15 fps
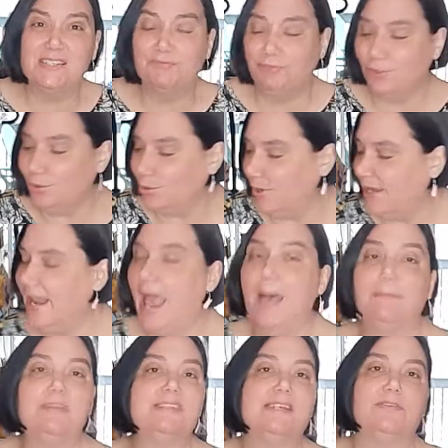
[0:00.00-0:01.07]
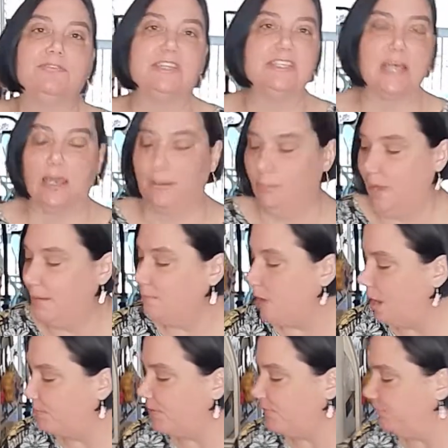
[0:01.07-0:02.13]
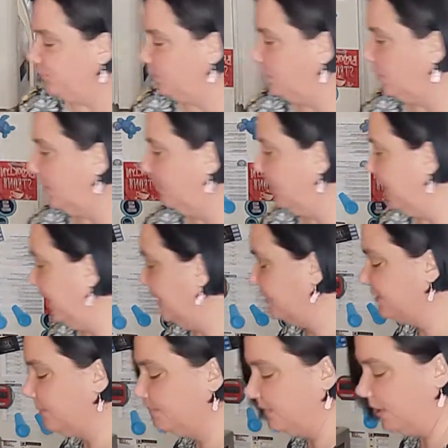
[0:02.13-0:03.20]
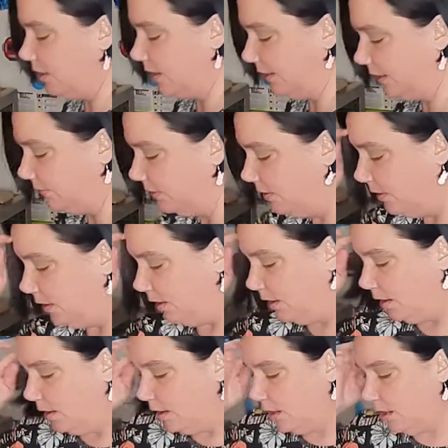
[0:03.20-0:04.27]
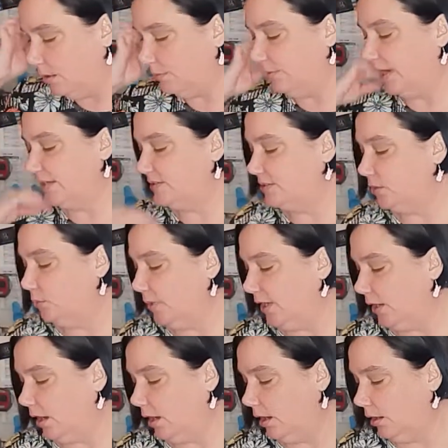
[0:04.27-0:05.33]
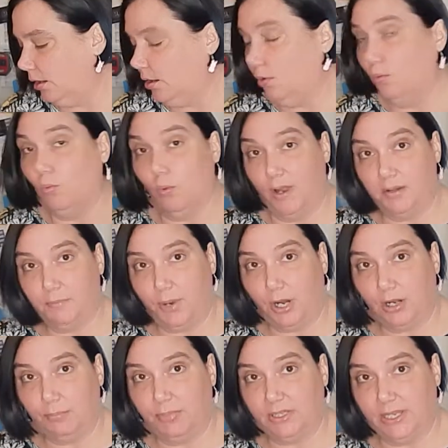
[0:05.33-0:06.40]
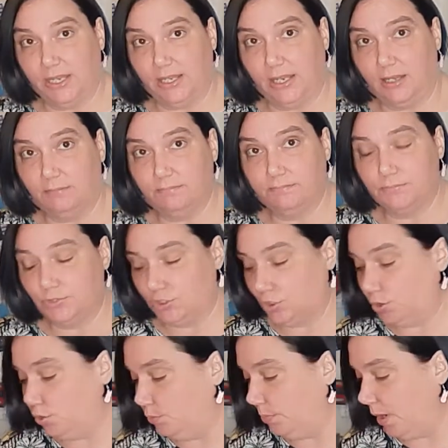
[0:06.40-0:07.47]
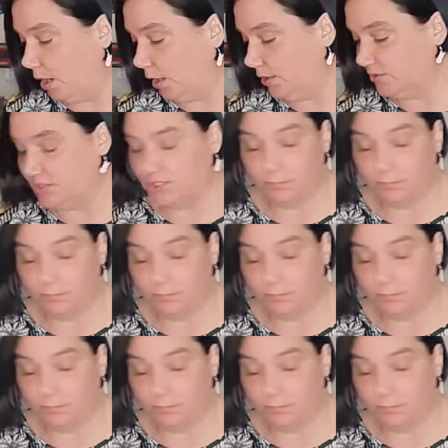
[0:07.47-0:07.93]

floor. It happens every time. I mop the floor, I'm gonna get something on it. All right, so we are 1 part Bellini, 2 parts